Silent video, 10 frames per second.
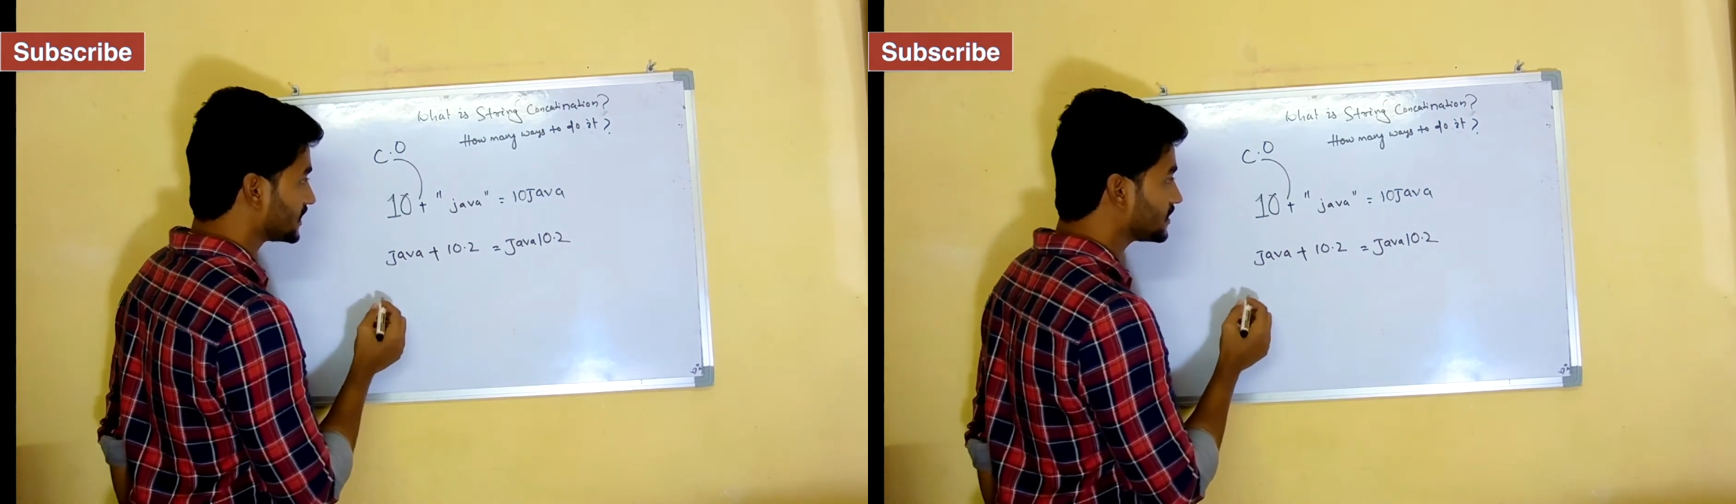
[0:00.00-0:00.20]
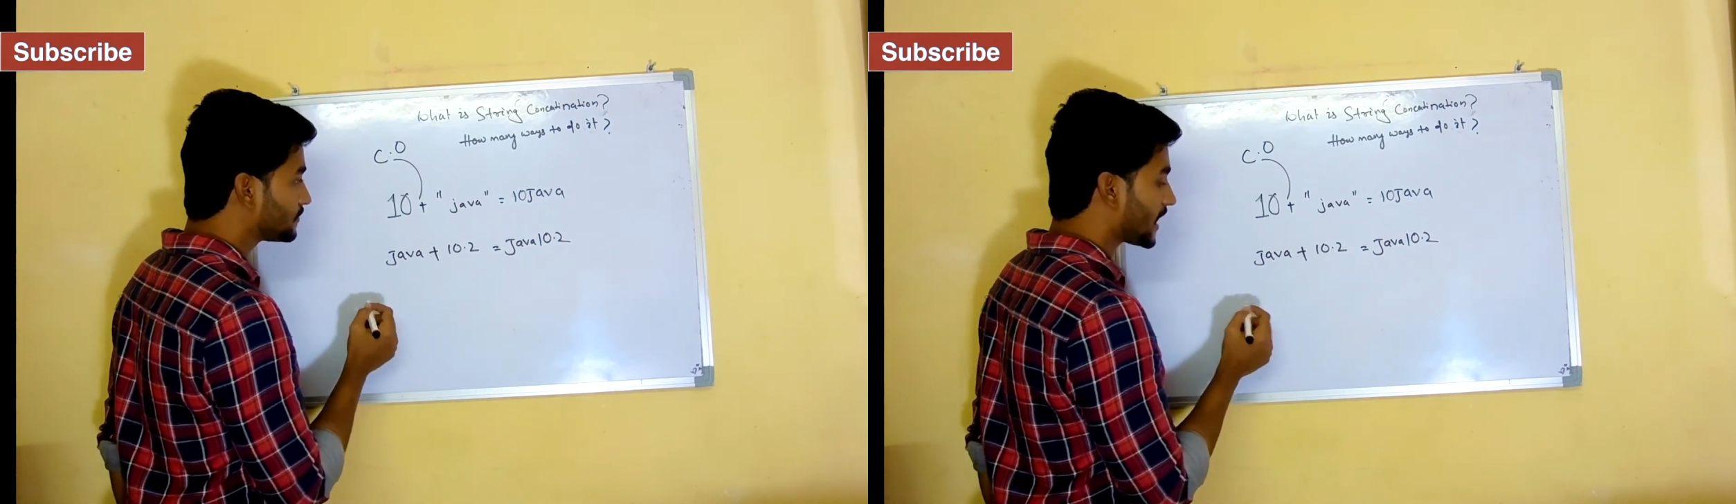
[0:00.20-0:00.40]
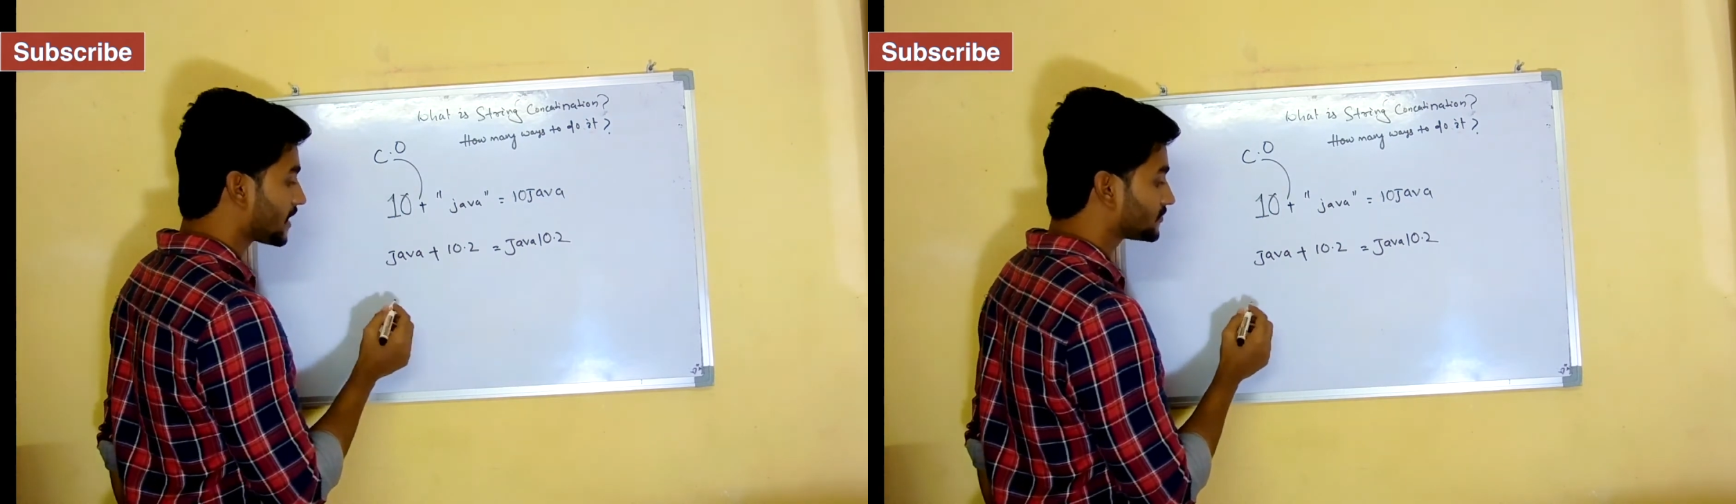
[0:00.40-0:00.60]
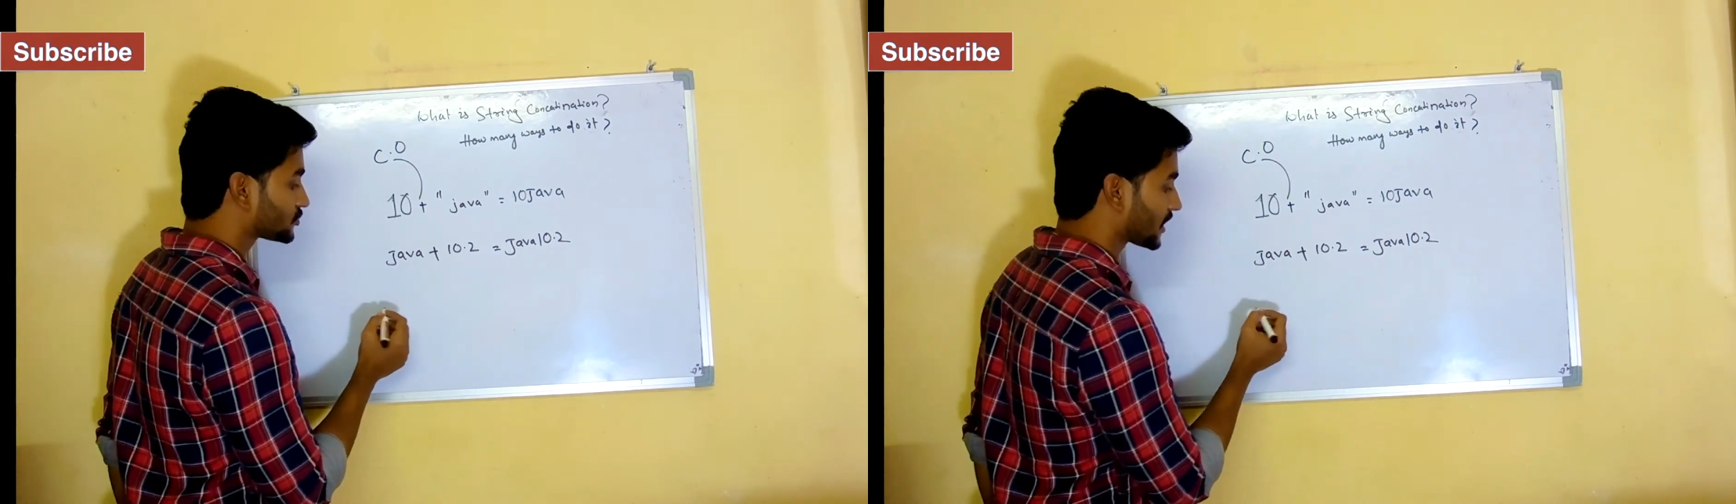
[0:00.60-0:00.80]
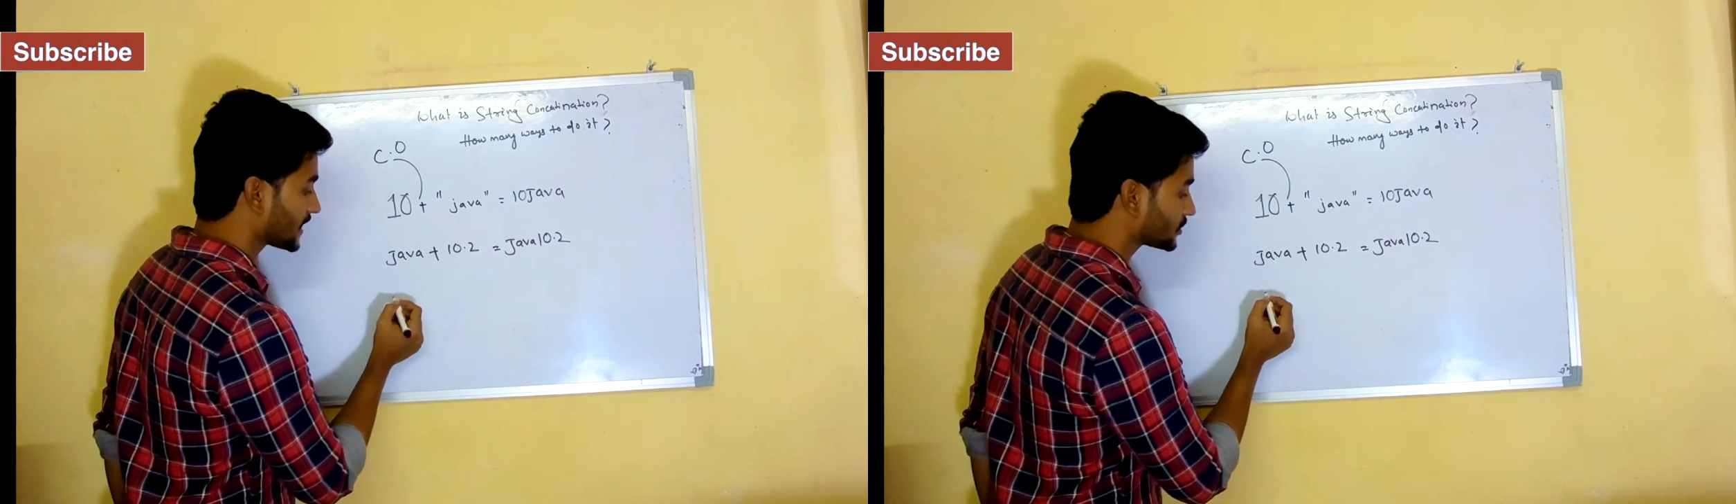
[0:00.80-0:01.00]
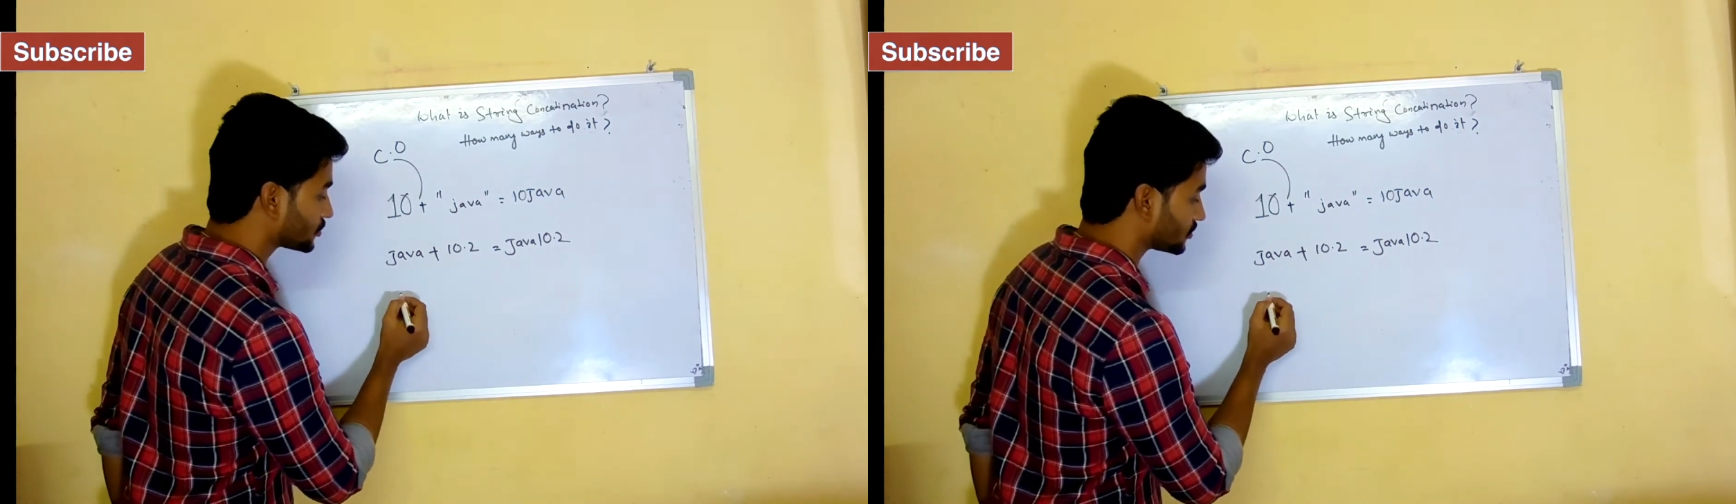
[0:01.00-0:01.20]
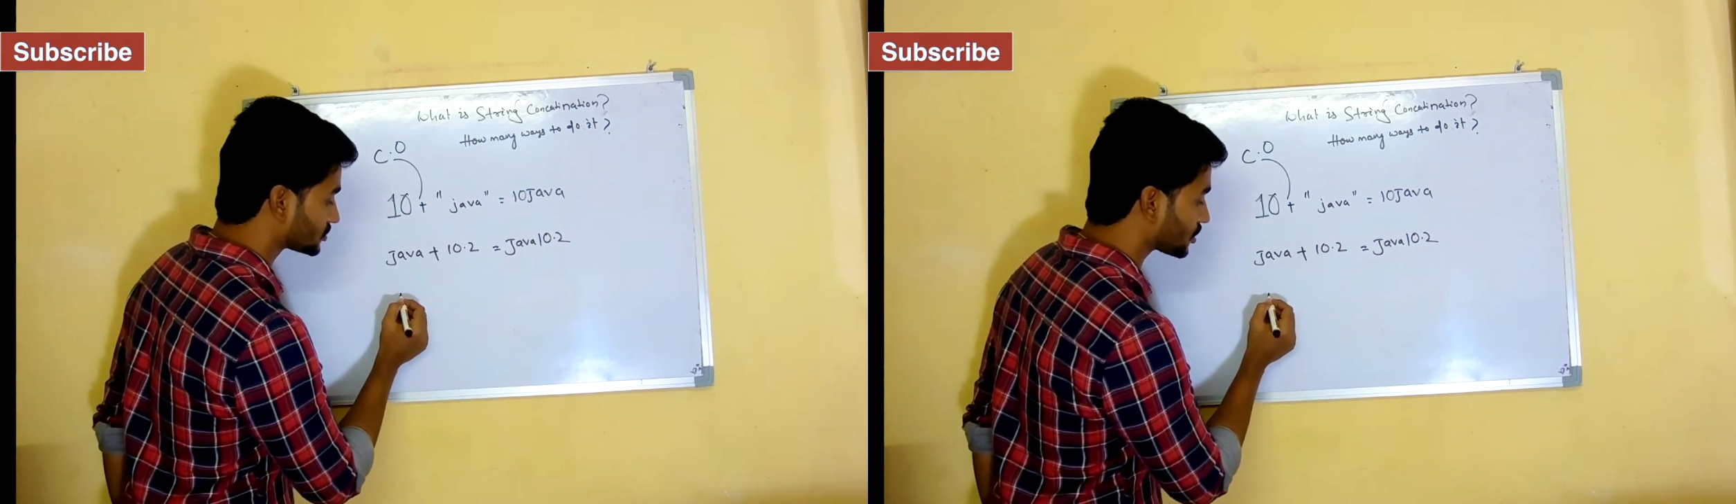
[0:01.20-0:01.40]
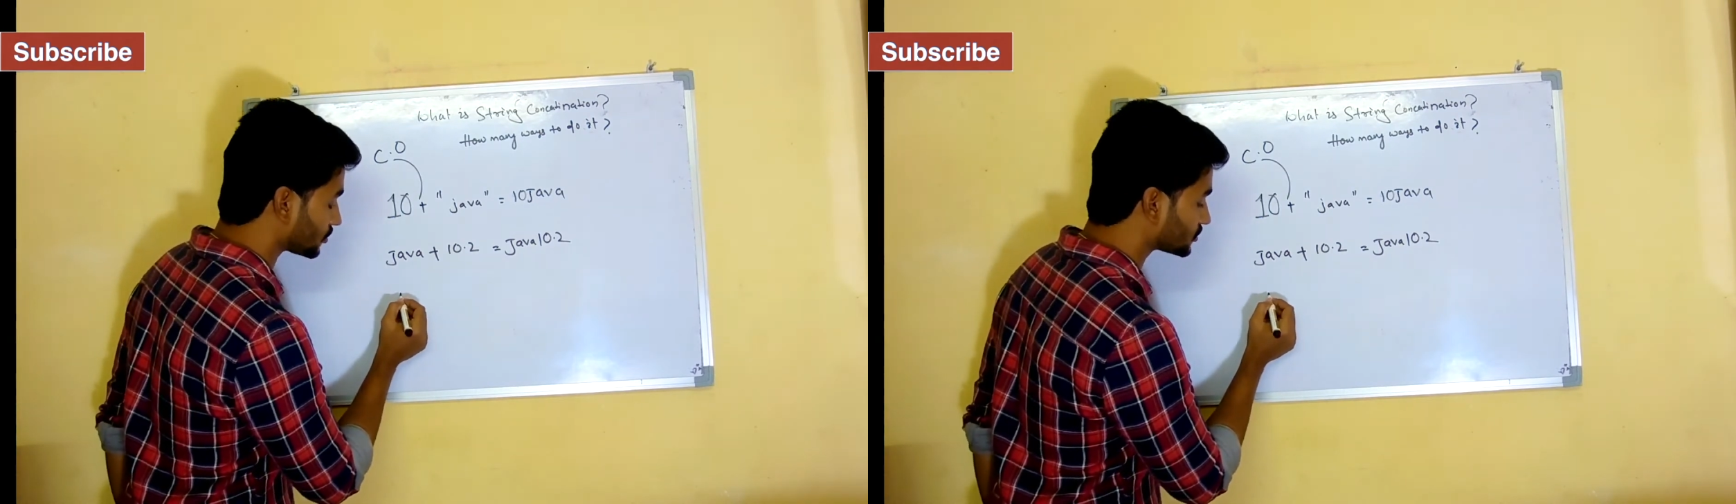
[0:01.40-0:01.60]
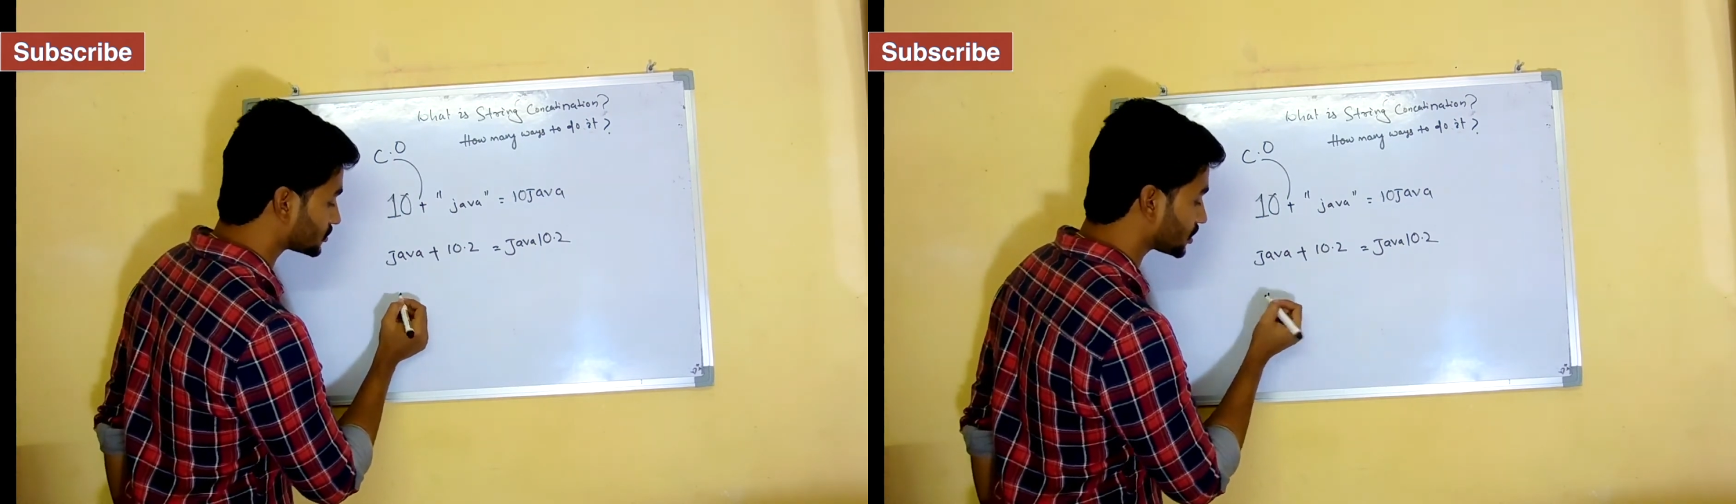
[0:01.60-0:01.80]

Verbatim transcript: if I am trying to, so,